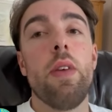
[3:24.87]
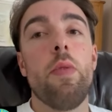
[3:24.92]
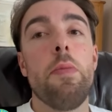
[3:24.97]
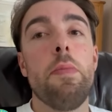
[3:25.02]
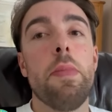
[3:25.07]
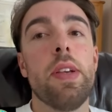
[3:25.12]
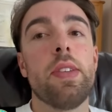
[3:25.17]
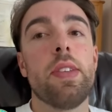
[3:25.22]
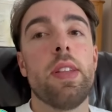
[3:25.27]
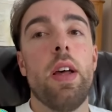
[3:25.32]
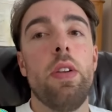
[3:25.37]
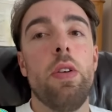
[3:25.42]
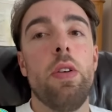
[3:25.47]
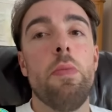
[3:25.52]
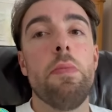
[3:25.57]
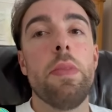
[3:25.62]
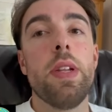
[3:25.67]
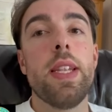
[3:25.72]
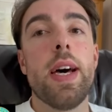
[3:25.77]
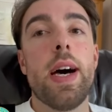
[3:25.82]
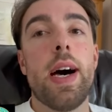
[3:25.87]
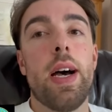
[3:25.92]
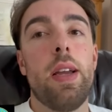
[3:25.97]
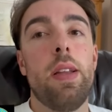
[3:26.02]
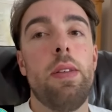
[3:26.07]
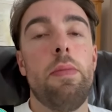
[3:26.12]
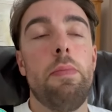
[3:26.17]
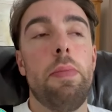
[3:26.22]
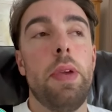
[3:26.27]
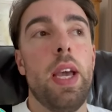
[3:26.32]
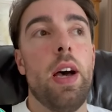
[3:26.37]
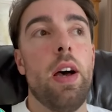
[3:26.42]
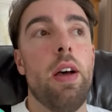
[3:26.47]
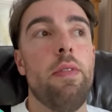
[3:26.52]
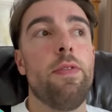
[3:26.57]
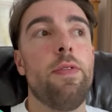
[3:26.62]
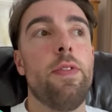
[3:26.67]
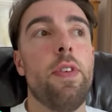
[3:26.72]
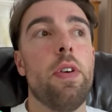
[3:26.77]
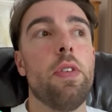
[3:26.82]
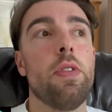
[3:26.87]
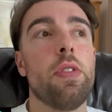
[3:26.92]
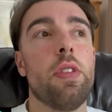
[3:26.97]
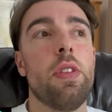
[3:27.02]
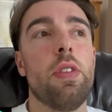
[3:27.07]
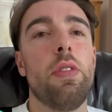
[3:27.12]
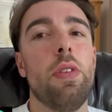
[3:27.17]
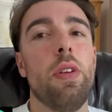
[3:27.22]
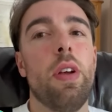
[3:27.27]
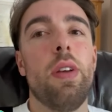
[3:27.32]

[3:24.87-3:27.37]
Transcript: We missed that number nine behind Foster.